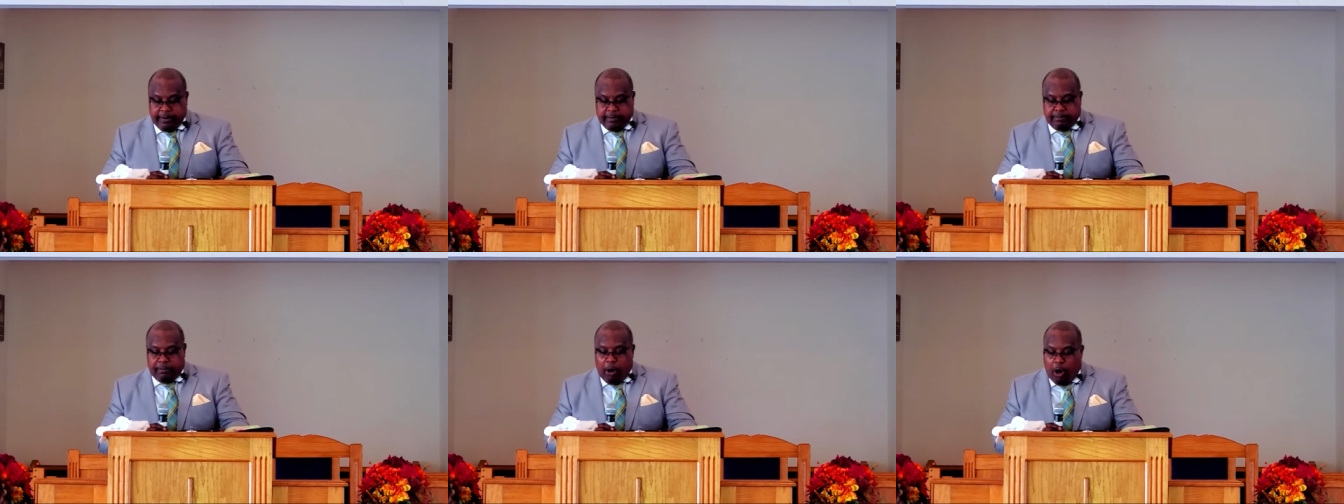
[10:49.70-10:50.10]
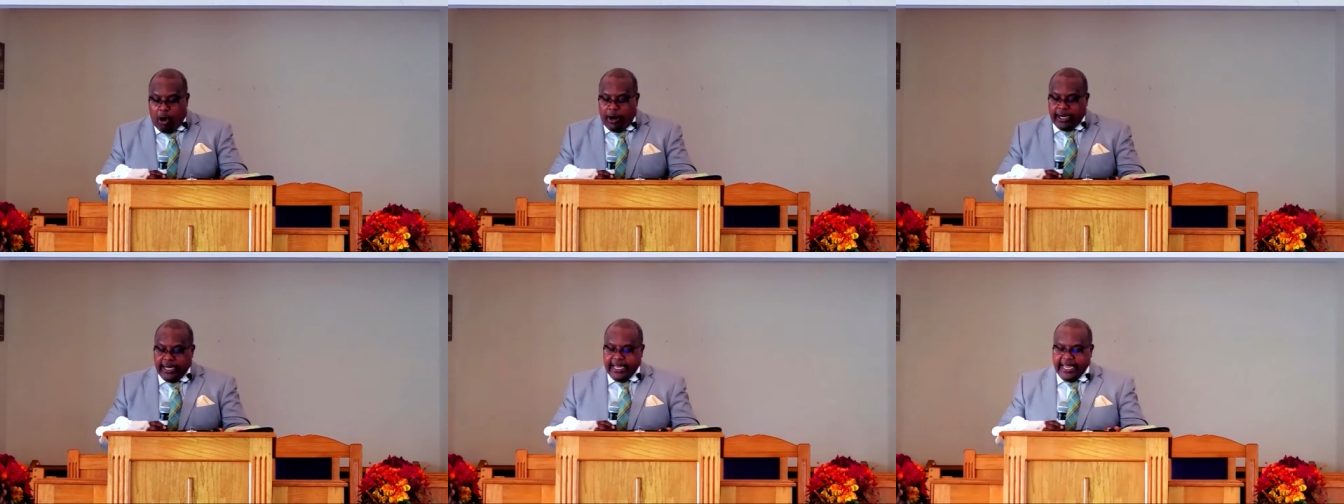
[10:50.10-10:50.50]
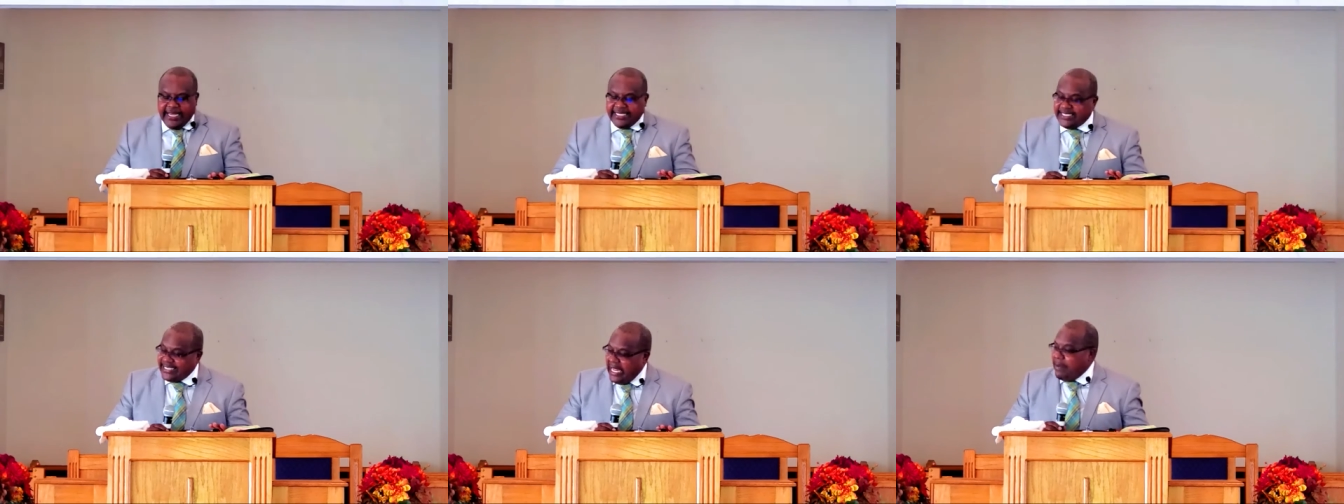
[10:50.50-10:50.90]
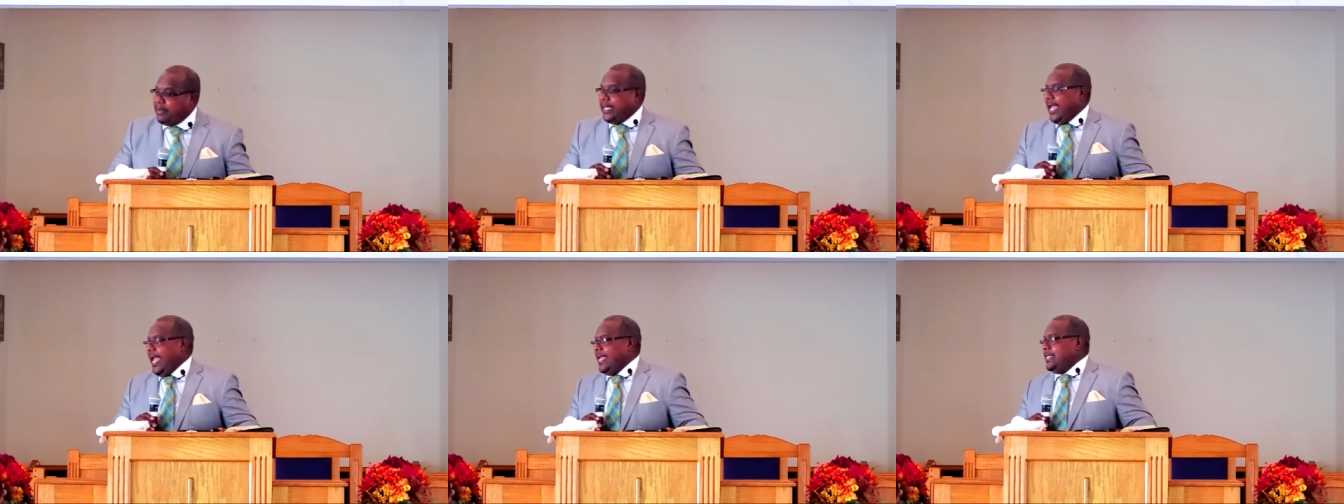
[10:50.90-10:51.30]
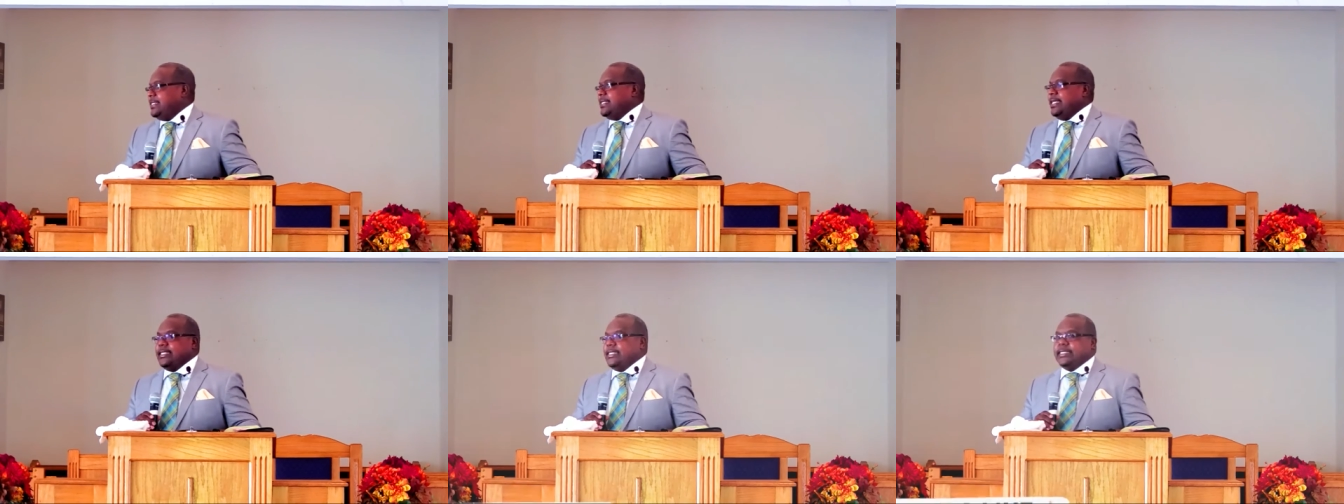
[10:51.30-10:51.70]
More, in some
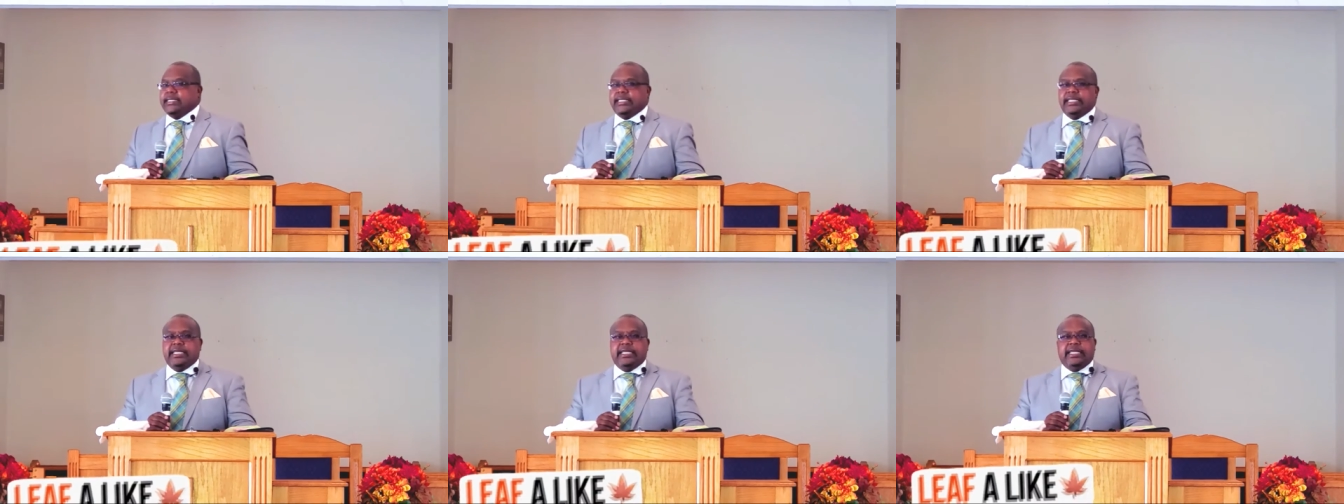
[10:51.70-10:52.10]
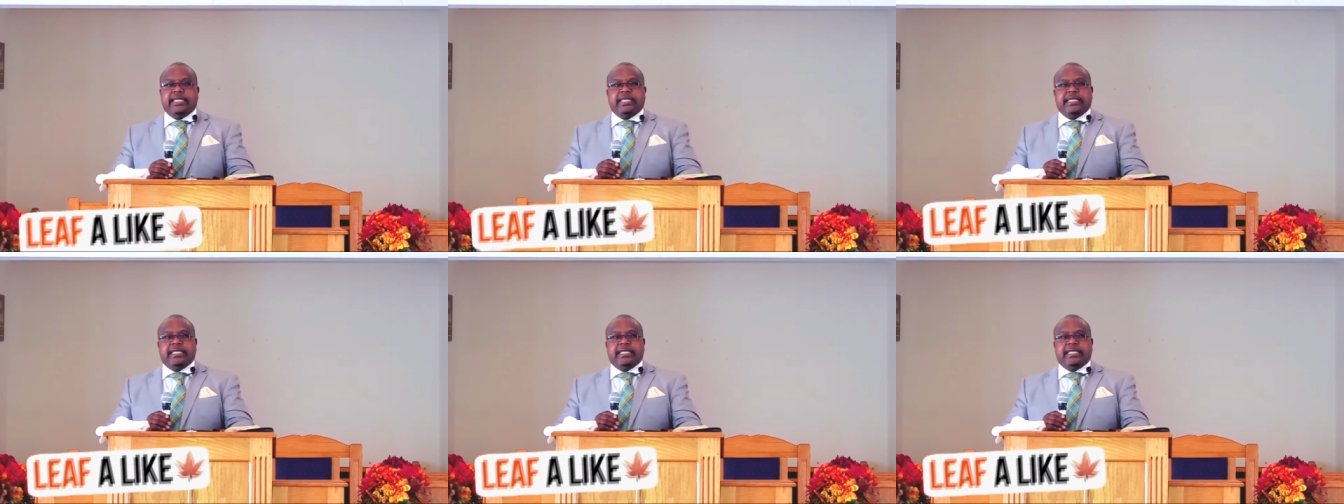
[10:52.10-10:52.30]
cases,